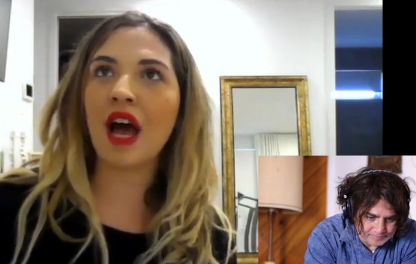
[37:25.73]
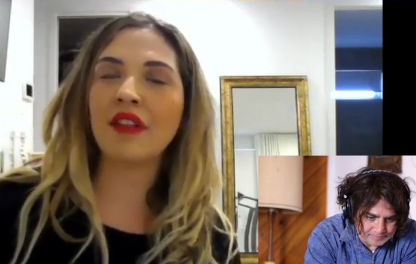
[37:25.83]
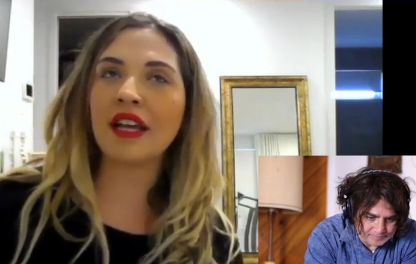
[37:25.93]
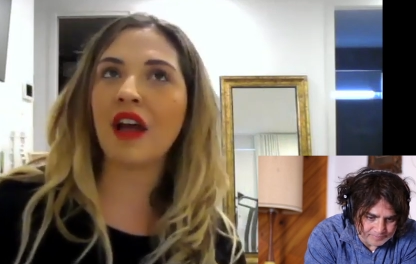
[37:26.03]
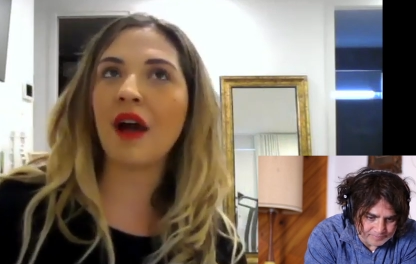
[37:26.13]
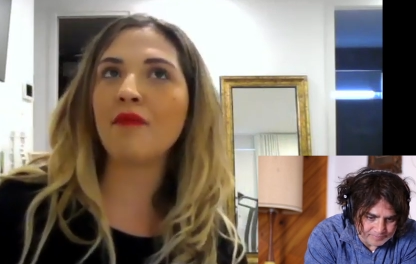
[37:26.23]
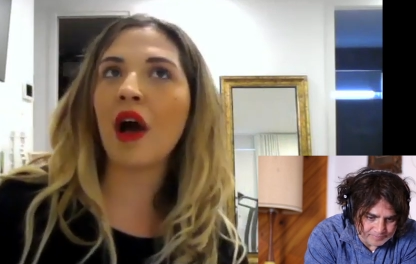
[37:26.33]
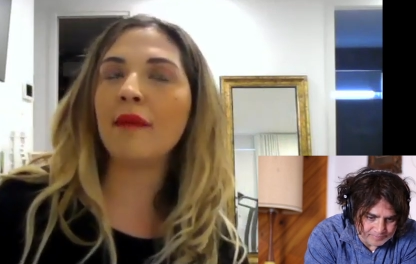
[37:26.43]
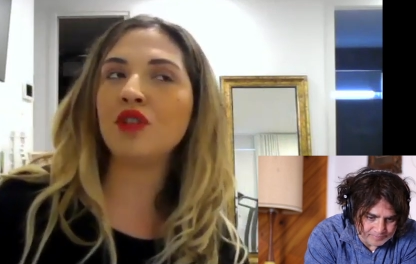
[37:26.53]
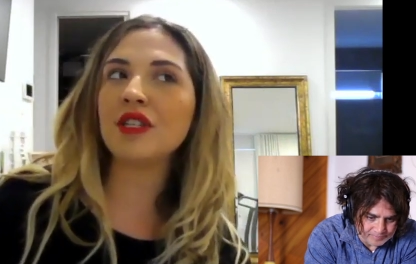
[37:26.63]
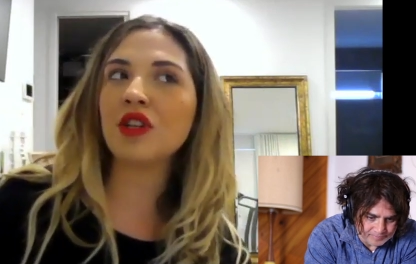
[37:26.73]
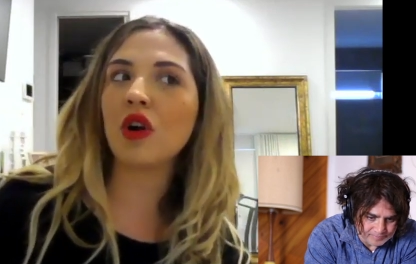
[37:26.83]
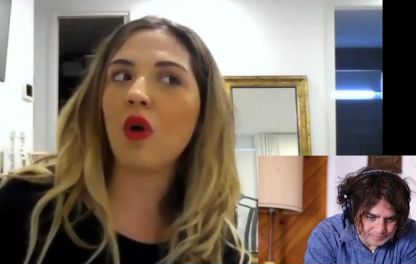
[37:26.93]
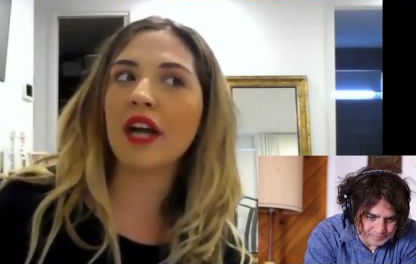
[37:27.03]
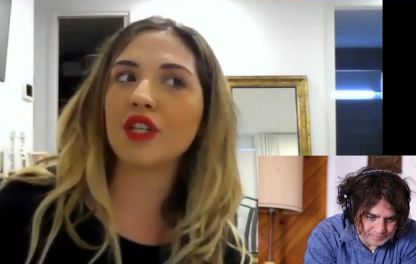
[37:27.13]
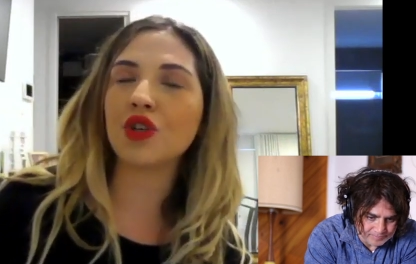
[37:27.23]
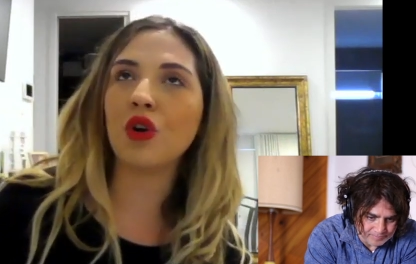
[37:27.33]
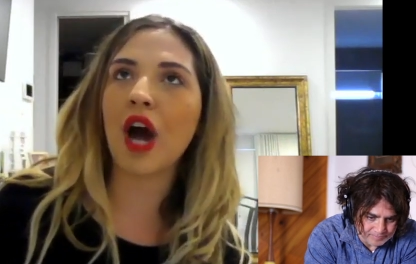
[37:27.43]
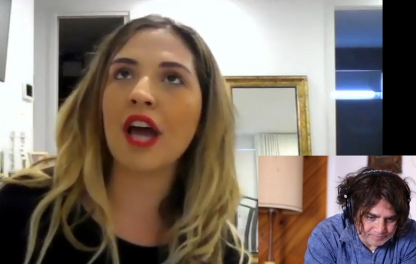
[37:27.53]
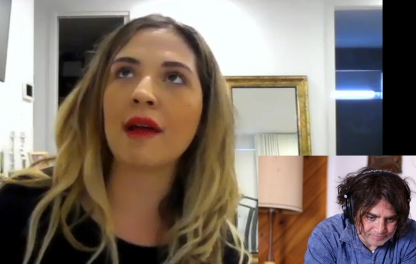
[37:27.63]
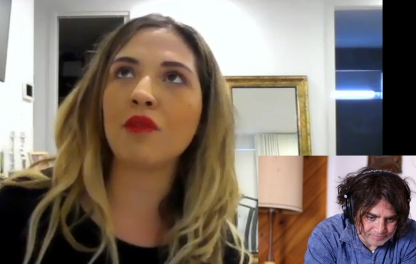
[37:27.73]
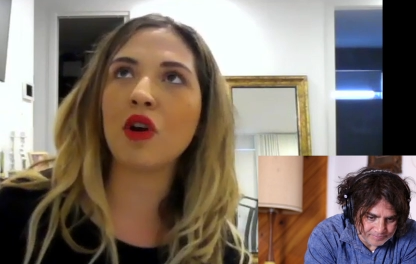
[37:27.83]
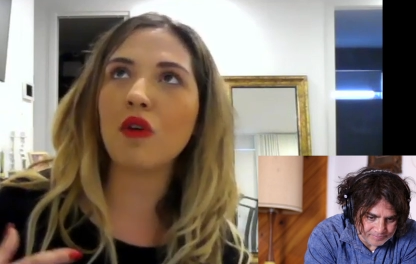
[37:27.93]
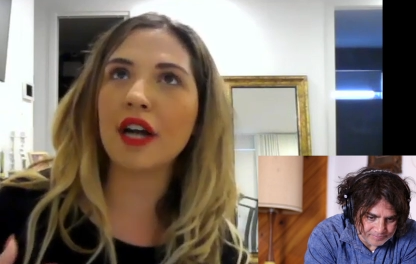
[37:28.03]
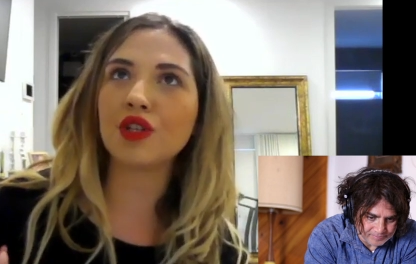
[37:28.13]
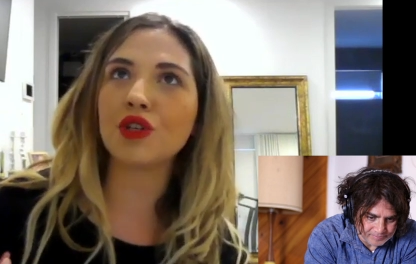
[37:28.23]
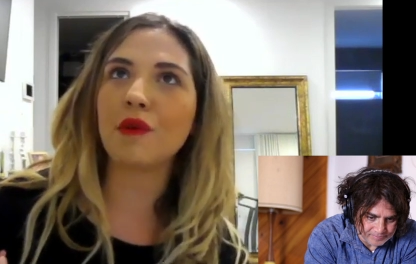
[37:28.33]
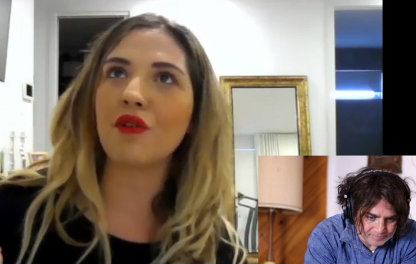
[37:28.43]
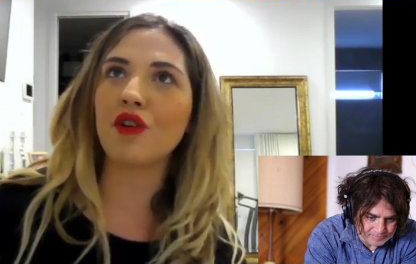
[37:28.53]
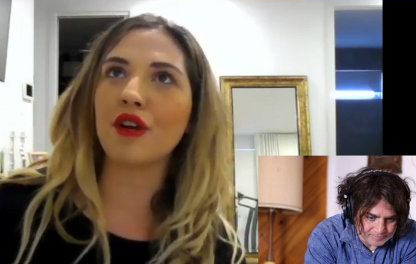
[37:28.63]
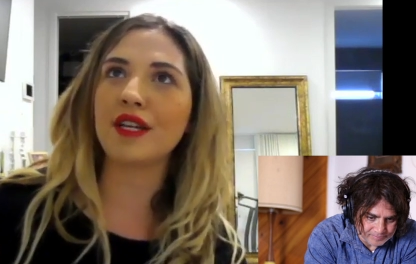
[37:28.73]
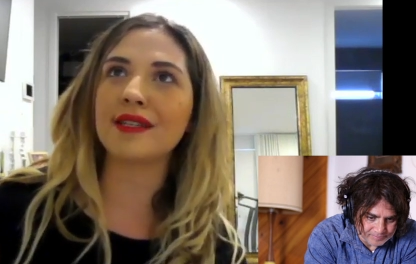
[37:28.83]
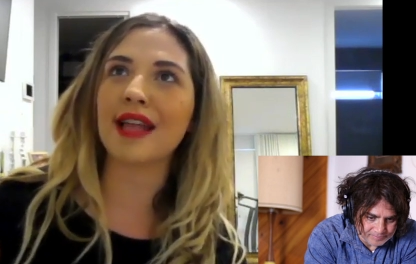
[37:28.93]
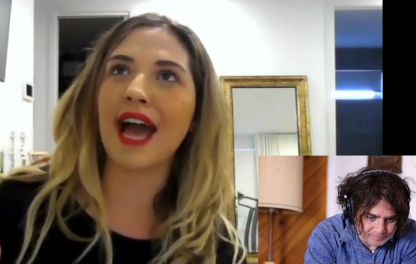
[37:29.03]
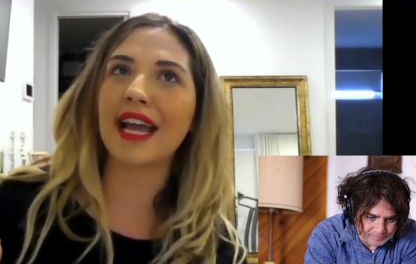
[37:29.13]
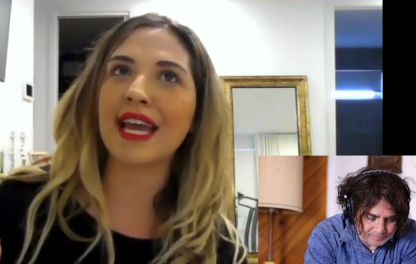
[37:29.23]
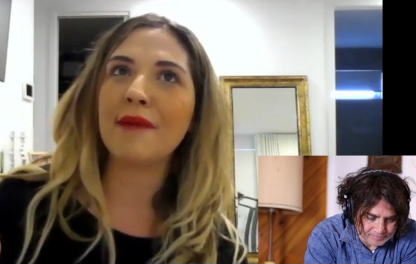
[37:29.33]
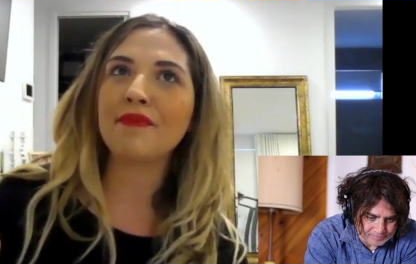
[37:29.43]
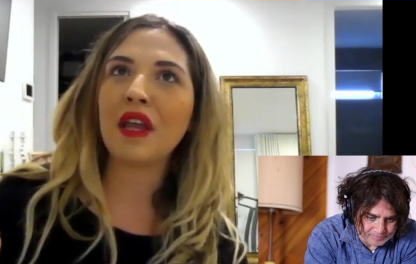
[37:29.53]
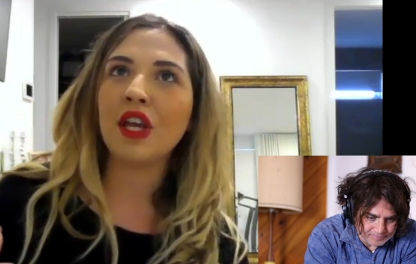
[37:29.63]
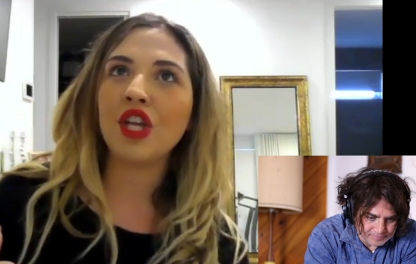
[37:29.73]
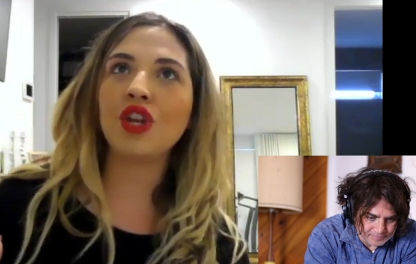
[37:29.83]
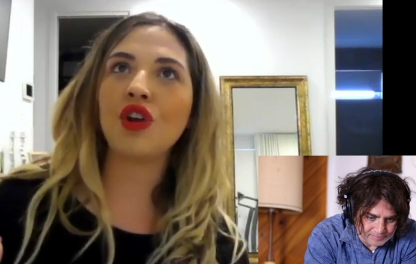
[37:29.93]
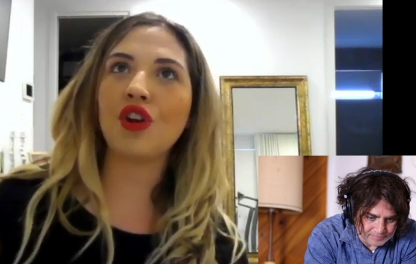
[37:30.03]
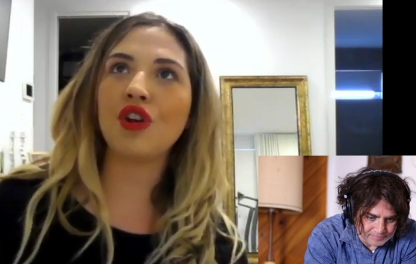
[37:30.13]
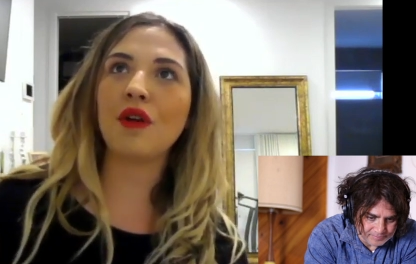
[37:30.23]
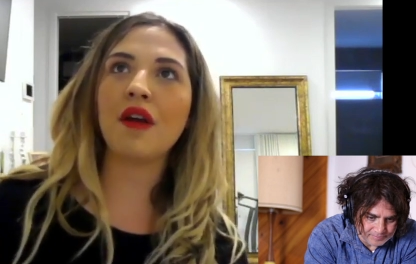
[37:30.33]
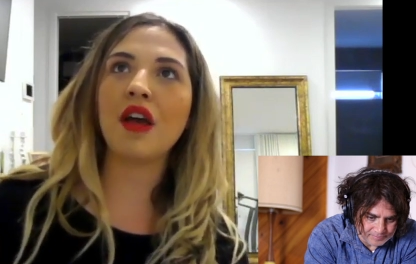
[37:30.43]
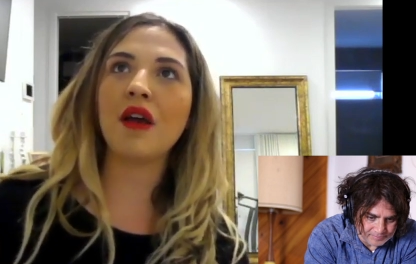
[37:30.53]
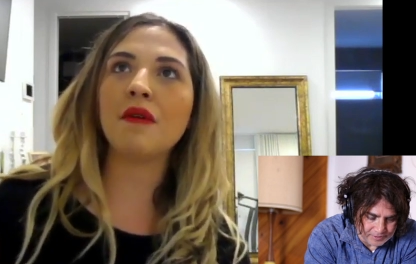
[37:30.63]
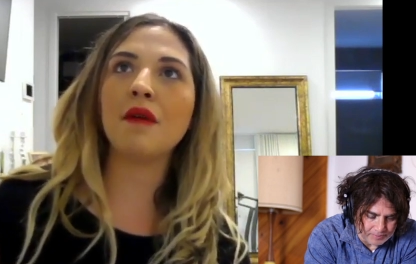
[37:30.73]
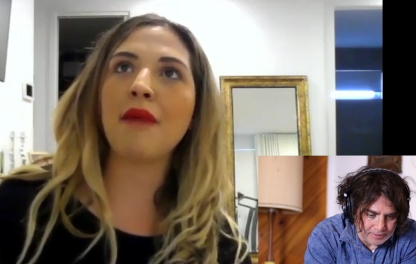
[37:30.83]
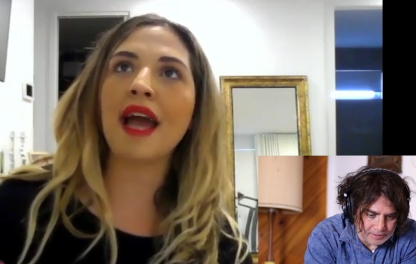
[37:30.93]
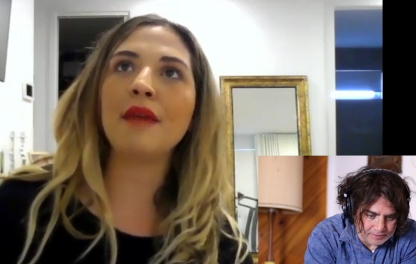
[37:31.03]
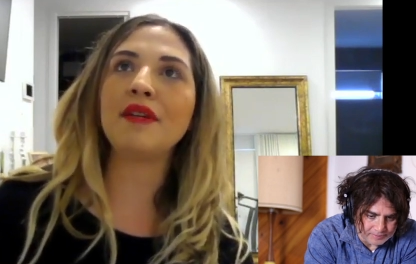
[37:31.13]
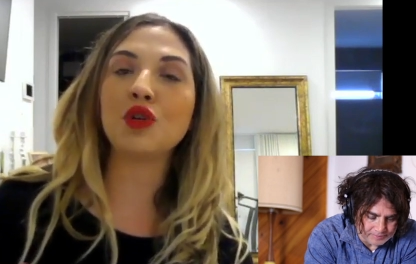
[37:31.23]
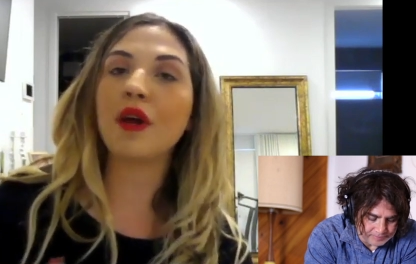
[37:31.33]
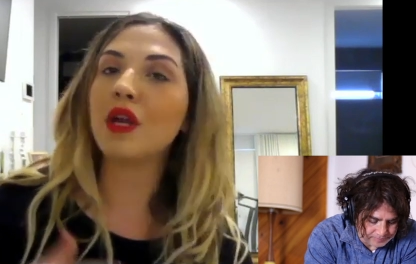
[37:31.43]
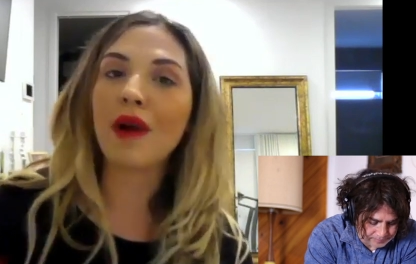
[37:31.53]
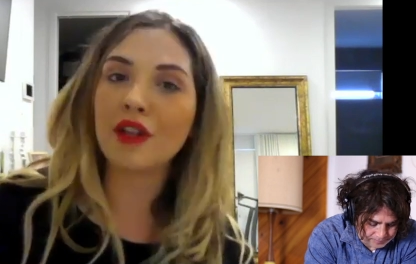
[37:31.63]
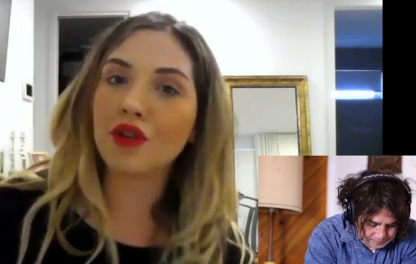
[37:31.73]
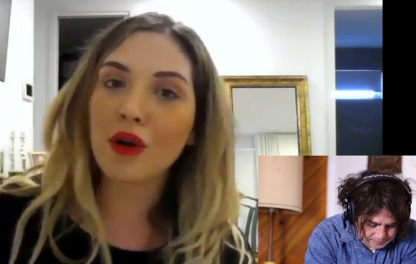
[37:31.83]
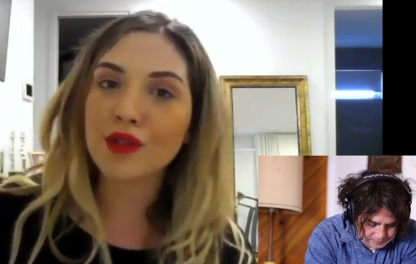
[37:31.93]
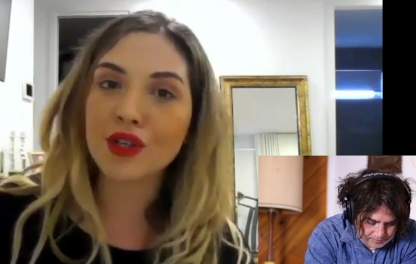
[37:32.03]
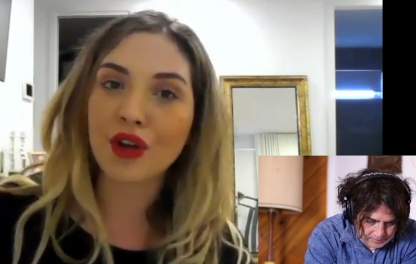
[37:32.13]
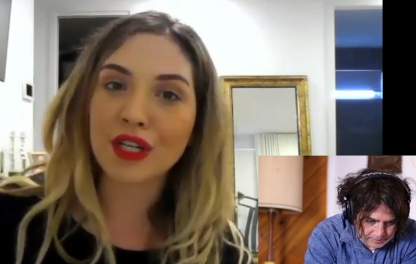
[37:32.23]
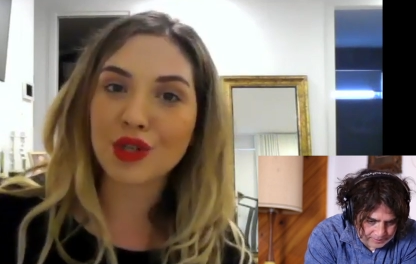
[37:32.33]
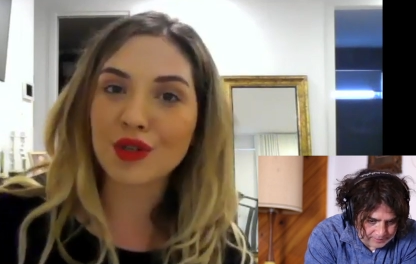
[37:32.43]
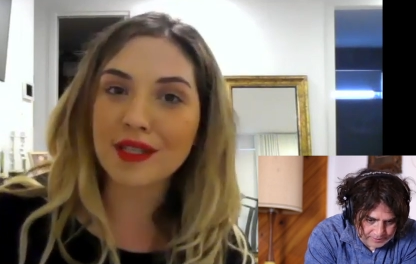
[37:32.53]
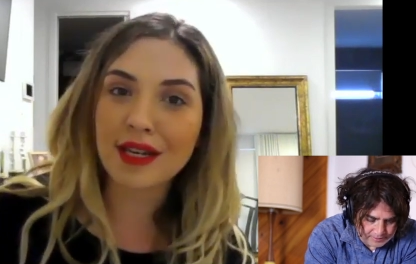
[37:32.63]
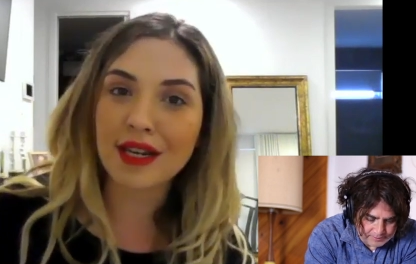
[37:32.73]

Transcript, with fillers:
Speaker 1: Like I'm just not quite sure, and I'm not quite sure whether or not it's like, you know, maybe 21-year-olds are not interested